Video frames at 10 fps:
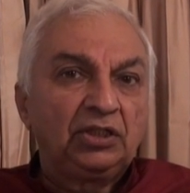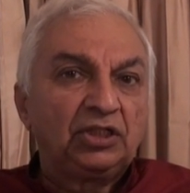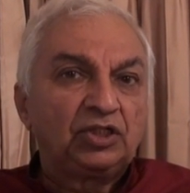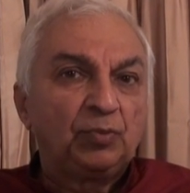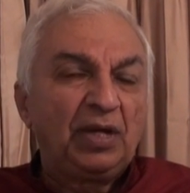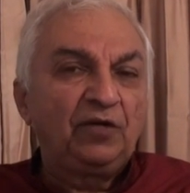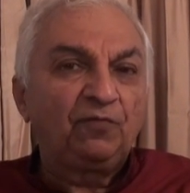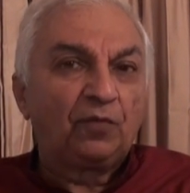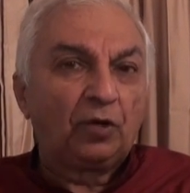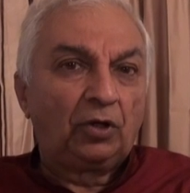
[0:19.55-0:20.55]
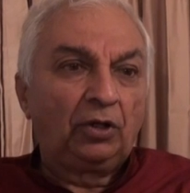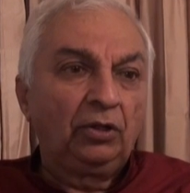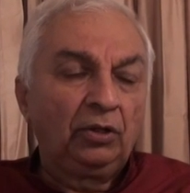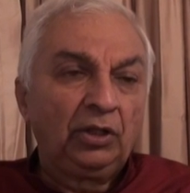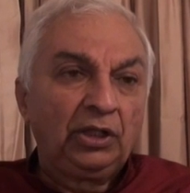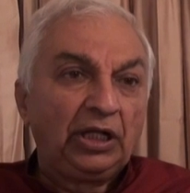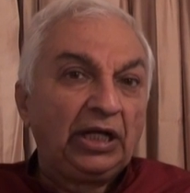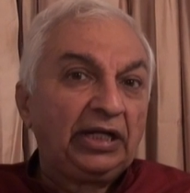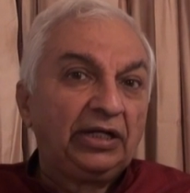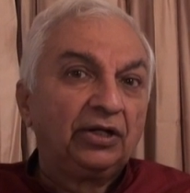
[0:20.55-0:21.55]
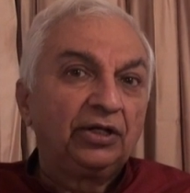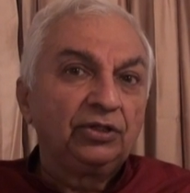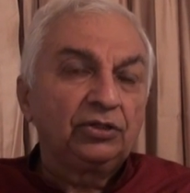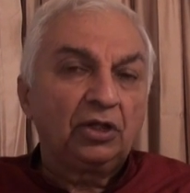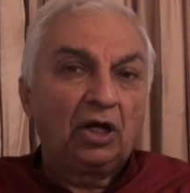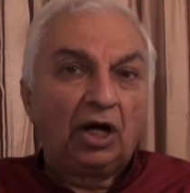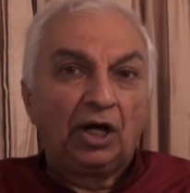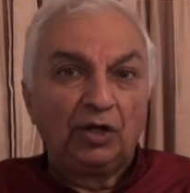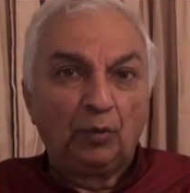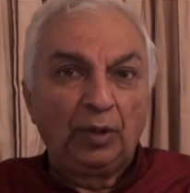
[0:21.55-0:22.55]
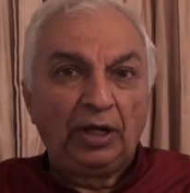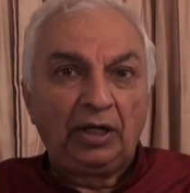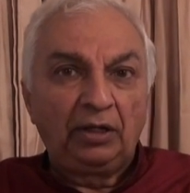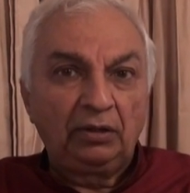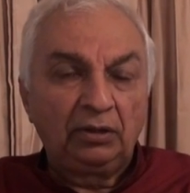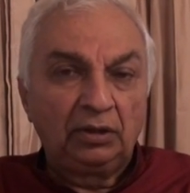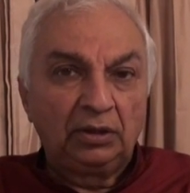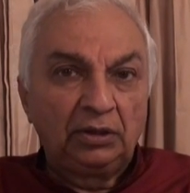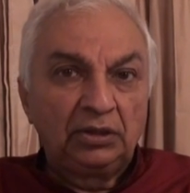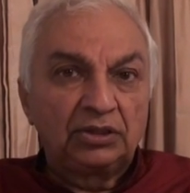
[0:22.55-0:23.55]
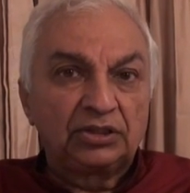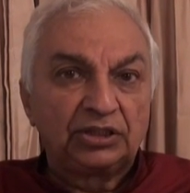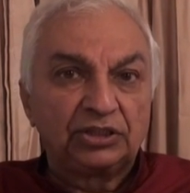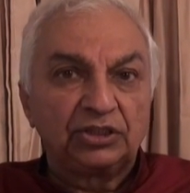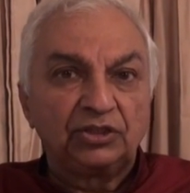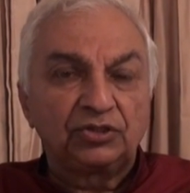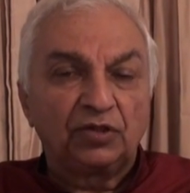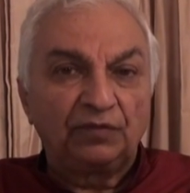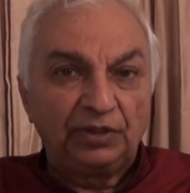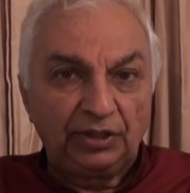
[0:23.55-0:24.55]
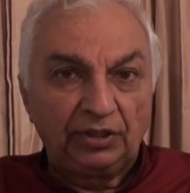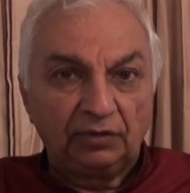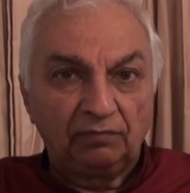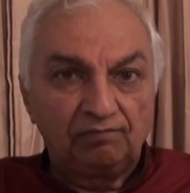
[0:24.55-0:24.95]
is meant for ignorant, unaware citizens of India.